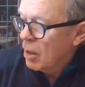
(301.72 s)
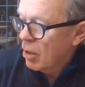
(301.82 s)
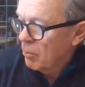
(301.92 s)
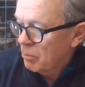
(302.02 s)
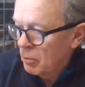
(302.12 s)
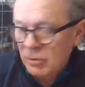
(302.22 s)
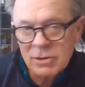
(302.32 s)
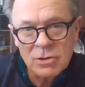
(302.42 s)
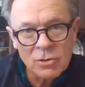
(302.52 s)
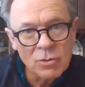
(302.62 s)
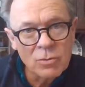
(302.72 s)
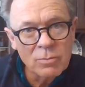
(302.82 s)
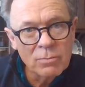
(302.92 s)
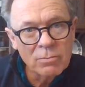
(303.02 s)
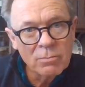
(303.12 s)
Our buildings,
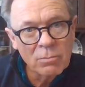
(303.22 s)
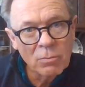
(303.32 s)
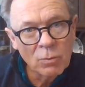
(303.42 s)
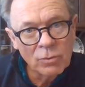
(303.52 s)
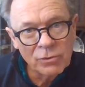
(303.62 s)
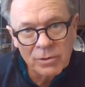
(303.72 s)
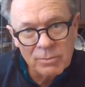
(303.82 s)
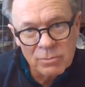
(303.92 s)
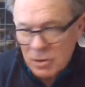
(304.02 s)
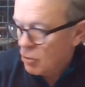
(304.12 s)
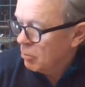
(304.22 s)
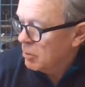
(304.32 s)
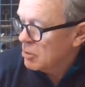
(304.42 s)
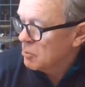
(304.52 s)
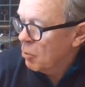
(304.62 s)
you would seem
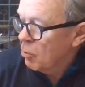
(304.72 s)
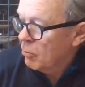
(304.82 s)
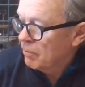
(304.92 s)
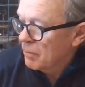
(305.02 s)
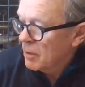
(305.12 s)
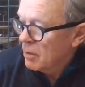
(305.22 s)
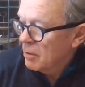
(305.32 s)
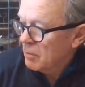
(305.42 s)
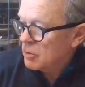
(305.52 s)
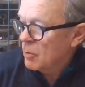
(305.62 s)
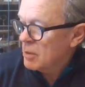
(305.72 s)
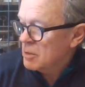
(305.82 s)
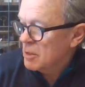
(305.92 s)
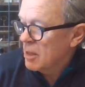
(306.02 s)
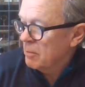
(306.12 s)
terribly small, but to
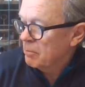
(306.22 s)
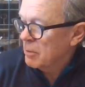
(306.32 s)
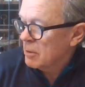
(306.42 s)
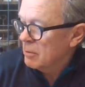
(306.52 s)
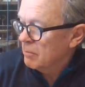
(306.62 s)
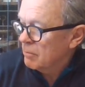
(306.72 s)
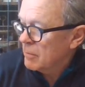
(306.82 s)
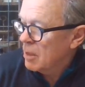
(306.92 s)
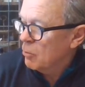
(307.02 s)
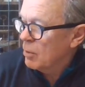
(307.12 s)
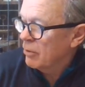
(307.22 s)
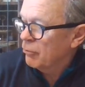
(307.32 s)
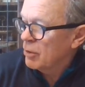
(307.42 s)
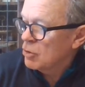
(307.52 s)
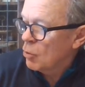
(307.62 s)
us they aren't big, they're
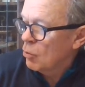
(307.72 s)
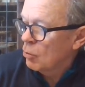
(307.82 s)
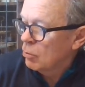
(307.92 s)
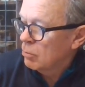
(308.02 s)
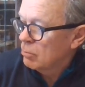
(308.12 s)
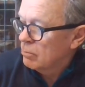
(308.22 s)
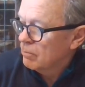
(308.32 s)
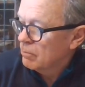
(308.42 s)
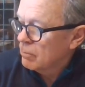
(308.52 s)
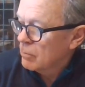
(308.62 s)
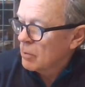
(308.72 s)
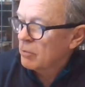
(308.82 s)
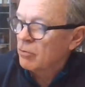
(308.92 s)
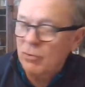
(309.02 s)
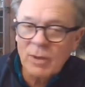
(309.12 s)
wonderfully tall.
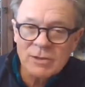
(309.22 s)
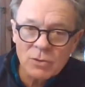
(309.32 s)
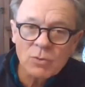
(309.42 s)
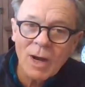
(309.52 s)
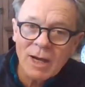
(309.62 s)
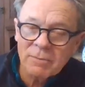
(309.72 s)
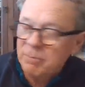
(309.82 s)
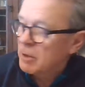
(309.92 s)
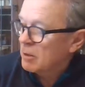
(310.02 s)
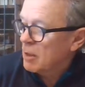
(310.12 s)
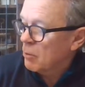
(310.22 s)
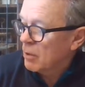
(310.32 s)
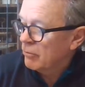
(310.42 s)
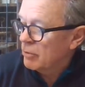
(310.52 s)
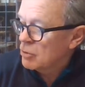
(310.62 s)
And to us who aren't big, they're
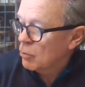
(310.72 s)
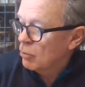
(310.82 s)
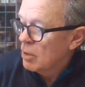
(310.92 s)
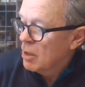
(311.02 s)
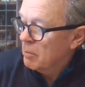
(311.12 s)
wonderfully tall.